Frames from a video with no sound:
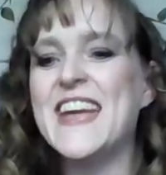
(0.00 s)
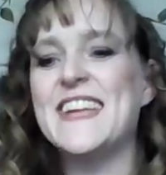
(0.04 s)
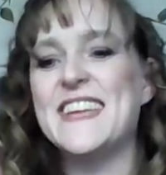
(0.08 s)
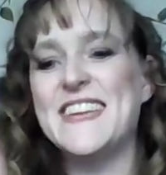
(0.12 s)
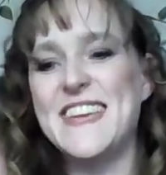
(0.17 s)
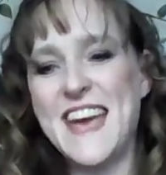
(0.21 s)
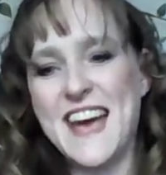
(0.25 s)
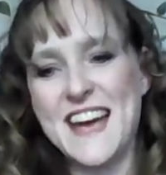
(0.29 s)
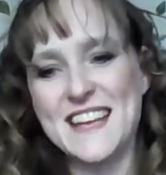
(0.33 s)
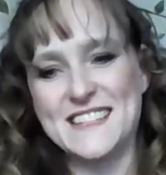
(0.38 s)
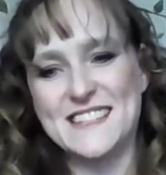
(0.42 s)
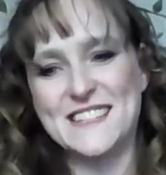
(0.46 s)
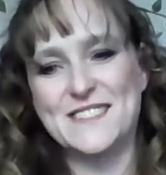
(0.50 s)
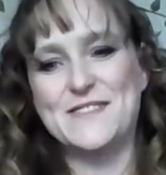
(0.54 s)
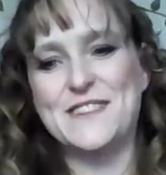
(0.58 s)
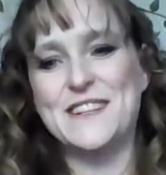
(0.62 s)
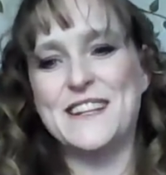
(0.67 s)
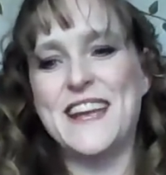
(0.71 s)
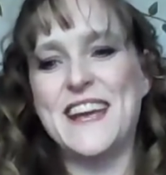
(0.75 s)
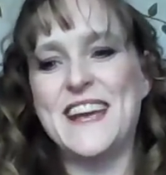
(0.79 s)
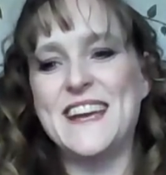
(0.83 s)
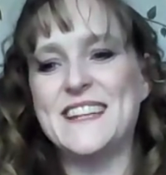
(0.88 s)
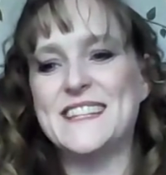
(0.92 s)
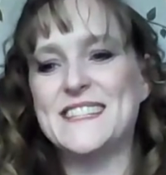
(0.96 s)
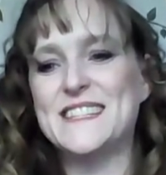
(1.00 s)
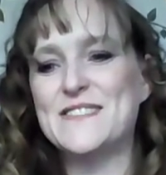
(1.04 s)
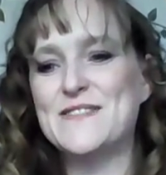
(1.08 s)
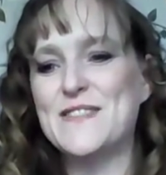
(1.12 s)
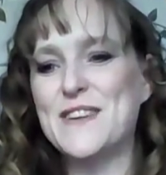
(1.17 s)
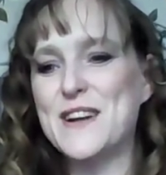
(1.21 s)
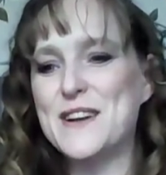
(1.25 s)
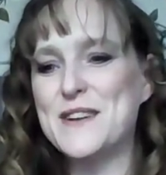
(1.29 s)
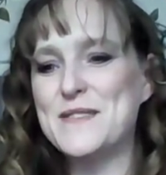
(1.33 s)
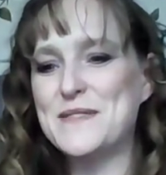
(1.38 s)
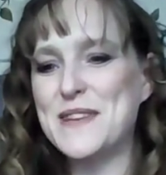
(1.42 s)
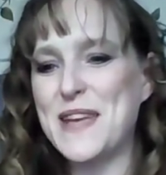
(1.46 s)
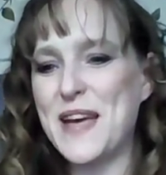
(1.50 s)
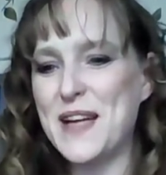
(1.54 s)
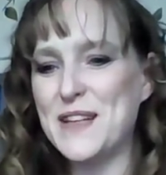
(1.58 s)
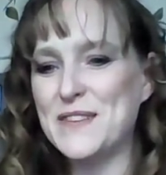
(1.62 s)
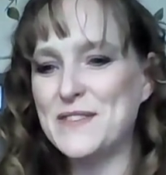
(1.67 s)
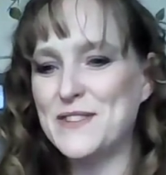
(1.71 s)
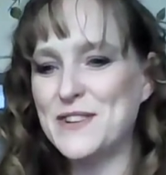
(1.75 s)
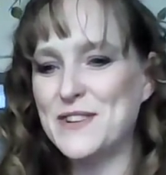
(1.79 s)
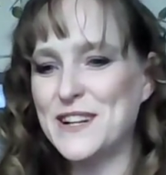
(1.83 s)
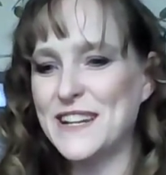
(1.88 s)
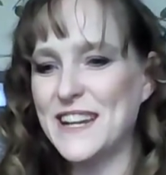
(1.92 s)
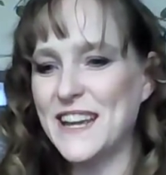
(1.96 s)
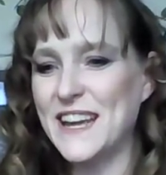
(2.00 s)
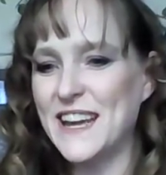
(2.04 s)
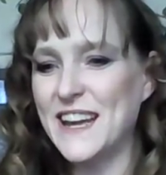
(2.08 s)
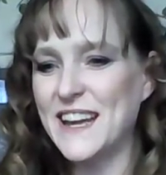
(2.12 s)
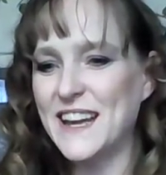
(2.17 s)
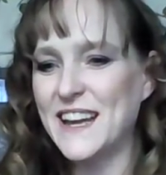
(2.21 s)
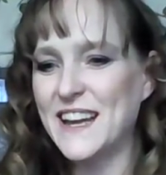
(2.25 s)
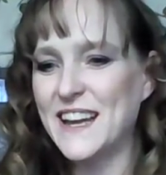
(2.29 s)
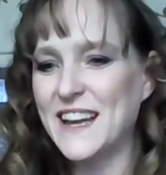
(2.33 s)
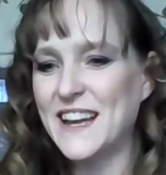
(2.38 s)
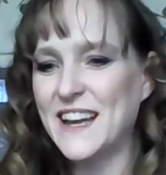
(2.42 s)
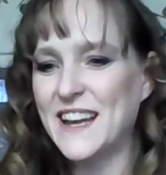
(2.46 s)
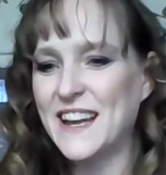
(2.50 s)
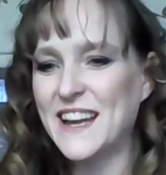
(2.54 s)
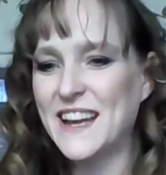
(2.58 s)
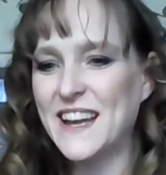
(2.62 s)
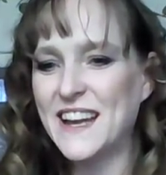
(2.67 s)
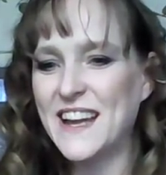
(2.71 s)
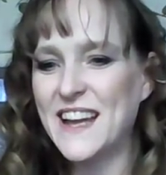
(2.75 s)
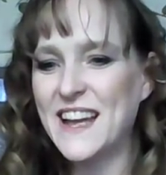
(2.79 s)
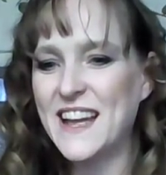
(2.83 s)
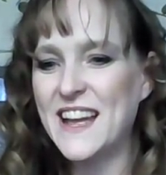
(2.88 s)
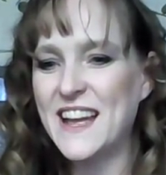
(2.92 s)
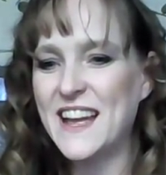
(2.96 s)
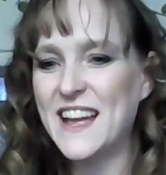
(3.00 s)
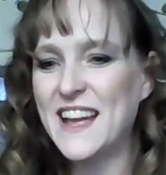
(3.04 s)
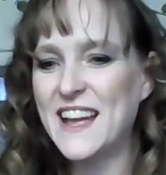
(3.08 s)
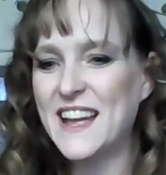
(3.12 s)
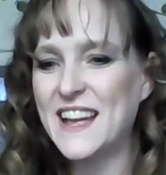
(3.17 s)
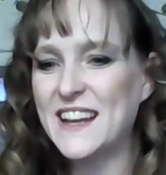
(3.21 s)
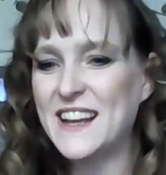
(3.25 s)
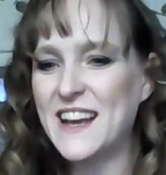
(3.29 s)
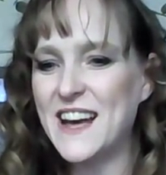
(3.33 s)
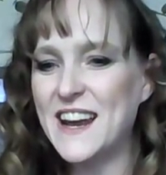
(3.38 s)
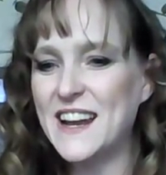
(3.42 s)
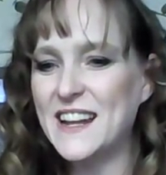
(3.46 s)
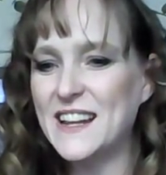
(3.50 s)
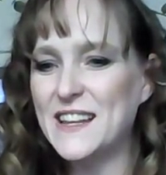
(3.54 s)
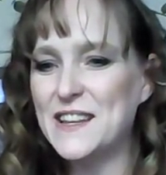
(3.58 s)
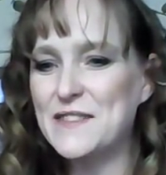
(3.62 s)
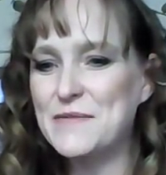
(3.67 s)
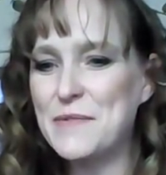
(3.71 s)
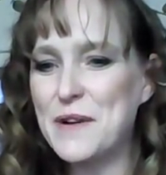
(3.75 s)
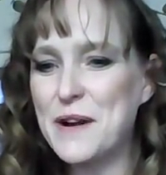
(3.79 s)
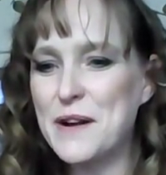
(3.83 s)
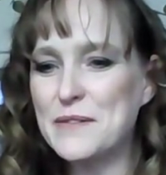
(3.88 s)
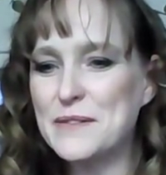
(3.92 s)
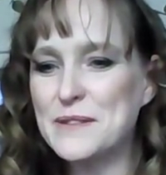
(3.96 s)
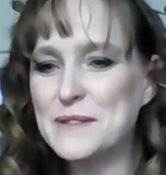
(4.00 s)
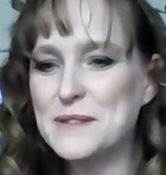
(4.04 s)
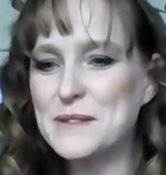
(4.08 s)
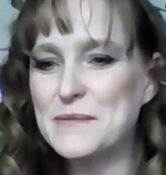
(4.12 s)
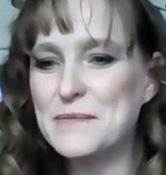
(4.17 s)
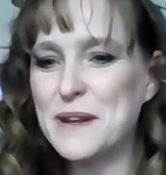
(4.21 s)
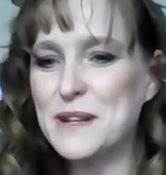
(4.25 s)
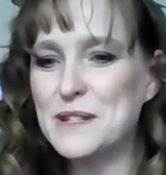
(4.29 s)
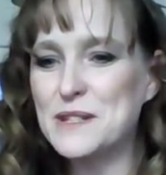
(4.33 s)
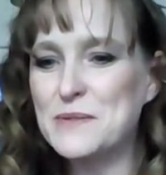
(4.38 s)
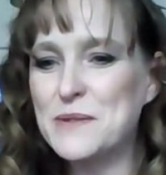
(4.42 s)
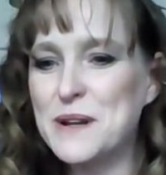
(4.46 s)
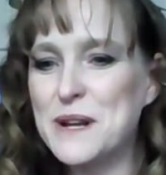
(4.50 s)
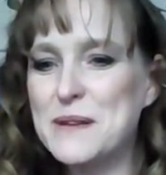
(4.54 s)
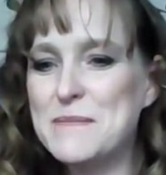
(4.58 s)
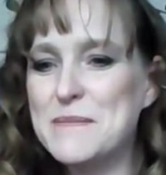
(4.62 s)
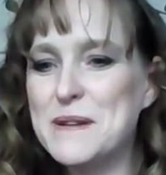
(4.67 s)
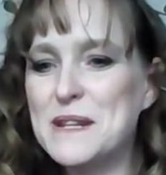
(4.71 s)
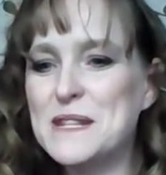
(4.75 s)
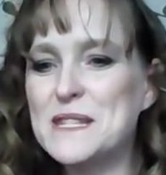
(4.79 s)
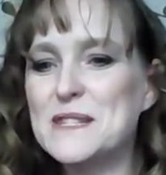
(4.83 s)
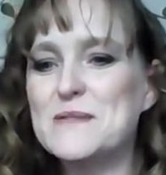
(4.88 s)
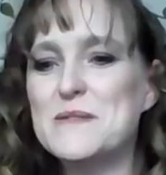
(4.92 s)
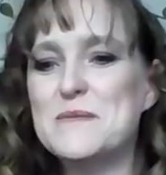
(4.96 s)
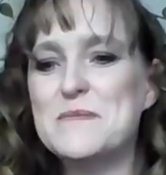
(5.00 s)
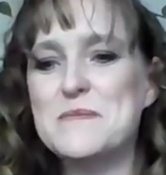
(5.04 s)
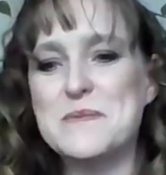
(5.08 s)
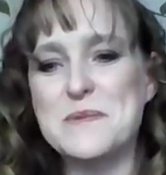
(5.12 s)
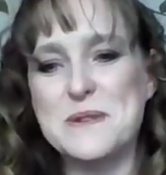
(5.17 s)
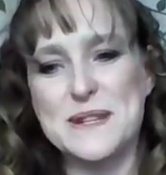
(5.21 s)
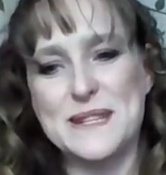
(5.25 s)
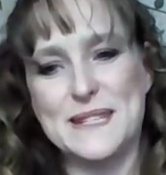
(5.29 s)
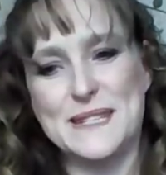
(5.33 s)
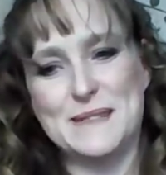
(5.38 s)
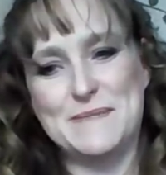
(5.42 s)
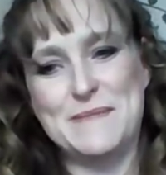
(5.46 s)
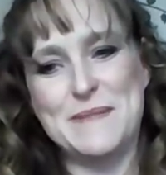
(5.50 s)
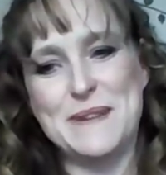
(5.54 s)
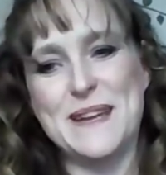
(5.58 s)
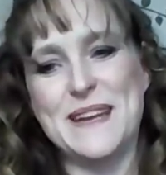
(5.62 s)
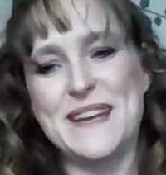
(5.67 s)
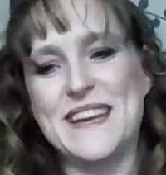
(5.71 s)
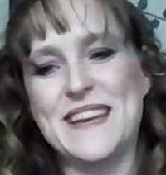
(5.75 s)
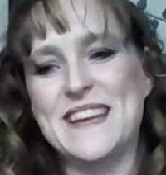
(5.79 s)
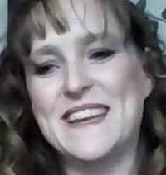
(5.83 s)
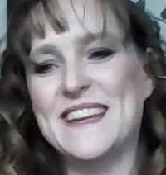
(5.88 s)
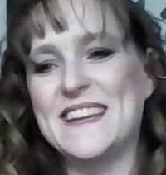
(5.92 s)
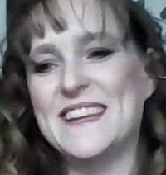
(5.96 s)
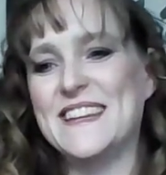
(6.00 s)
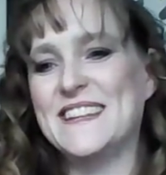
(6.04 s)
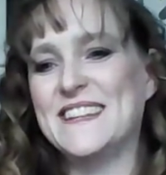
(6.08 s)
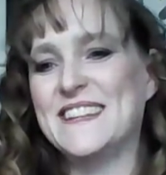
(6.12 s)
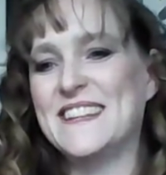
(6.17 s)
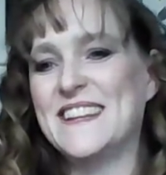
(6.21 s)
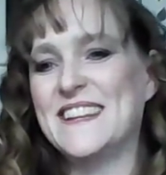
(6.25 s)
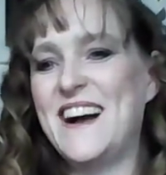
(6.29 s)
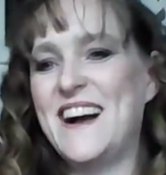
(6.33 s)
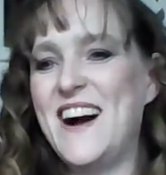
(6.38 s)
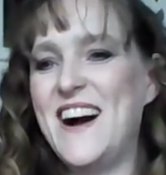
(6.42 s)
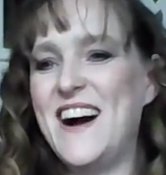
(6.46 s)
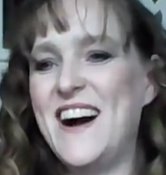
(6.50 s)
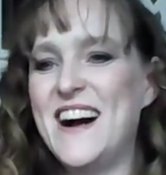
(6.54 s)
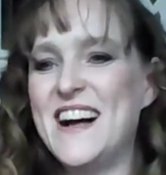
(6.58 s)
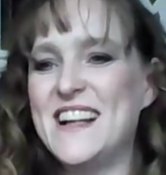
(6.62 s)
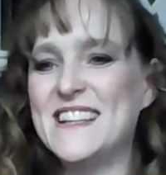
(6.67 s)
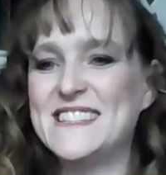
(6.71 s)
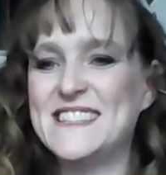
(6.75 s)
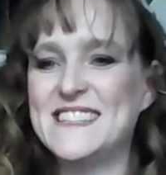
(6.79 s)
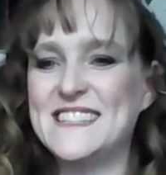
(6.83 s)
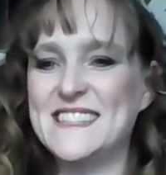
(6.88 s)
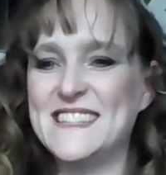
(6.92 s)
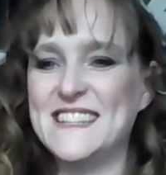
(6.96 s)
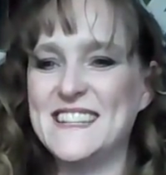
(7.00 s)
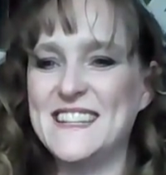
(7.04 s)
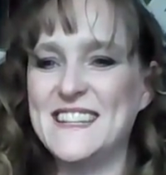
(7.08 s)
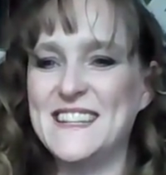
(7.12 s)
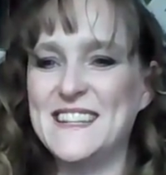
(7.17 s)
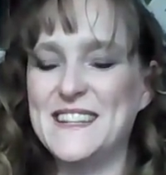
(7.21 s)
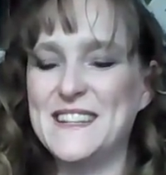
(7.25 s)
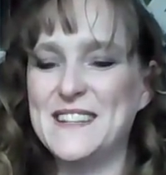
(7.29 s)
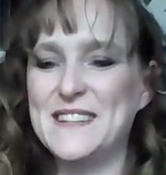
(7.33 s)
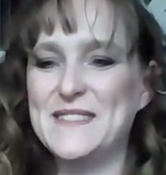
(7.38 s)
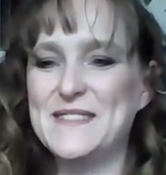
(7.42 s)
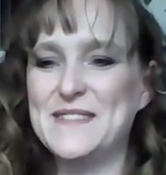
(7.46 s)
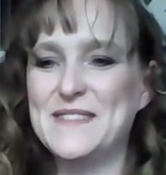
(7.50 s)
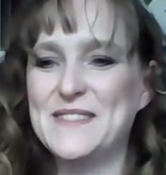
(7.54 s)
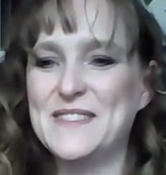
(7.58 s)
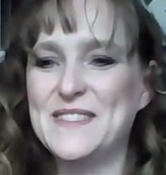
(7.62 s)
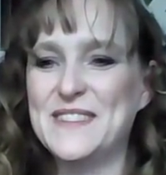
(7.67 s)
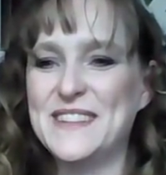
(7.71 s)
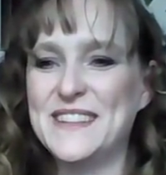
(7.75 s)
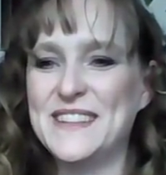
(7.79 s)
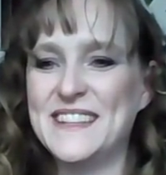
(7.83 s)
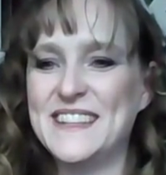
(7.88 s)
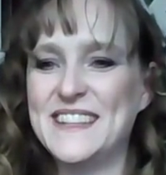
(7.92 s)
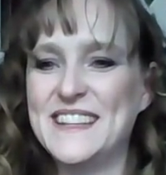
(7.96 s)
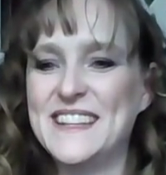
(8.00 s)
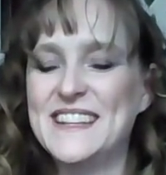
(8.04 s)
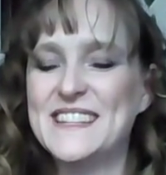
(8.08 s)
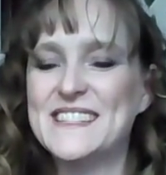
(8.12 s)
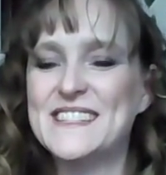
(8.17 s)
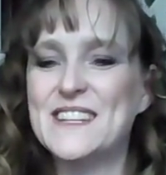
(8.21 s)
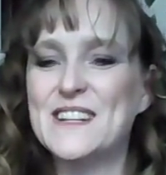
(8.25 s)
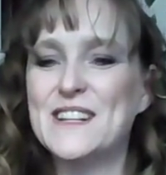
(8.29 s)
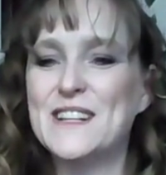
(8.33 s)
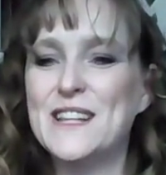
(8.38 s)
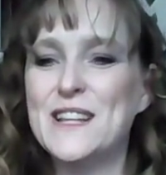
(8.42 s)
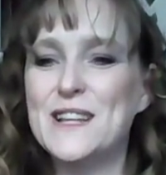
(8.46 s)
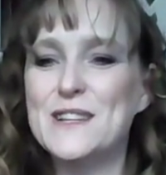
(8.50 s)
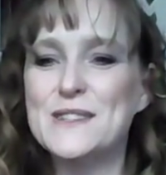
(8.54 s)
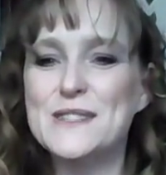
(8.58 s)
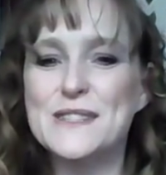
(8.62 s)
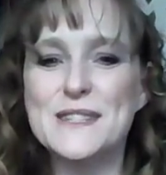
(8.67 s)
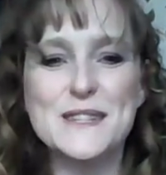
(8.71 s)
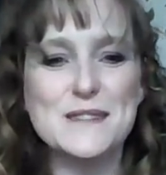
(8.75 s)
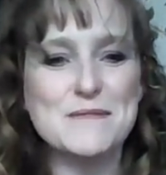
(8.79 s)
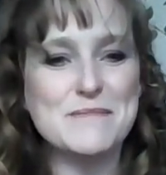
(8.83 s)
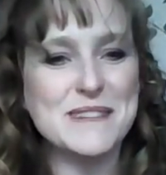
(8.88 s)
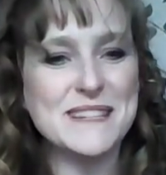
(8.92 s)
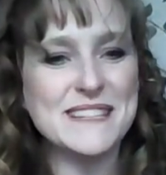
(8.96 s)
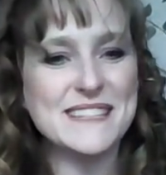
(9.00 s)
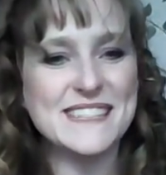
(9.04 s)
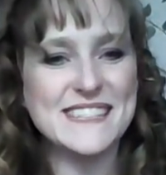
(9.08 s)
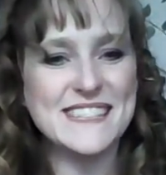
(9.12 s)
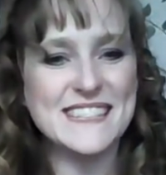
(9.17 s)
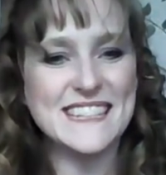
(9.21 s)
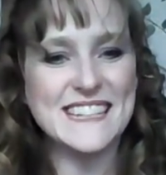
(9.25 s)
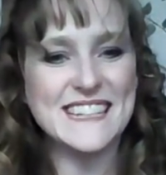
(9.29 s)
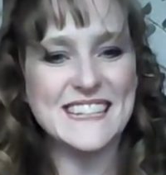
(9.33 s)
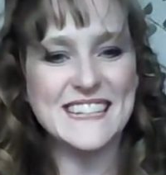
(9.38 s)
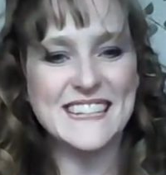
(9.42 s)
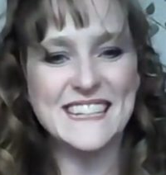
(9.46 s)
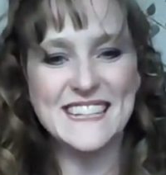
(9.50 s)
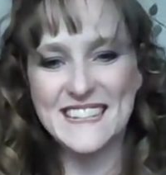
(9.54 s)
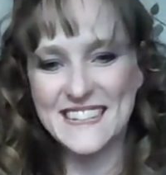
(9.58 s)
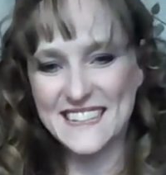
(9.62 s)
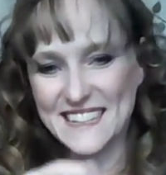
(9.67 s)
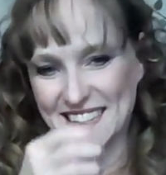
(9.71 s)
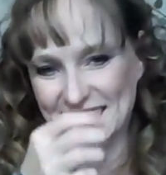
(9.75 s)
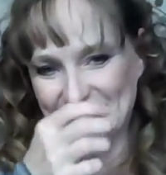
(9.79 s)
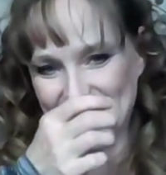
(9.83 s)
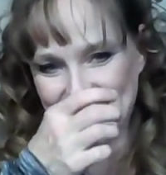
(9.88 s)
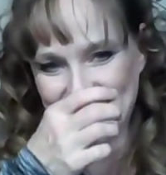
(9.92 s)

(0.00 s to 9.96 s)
Yes, Renee is from California. Gotta Love Carpet is about twenty minutes from Brisbane. Awesome. So close to the big city.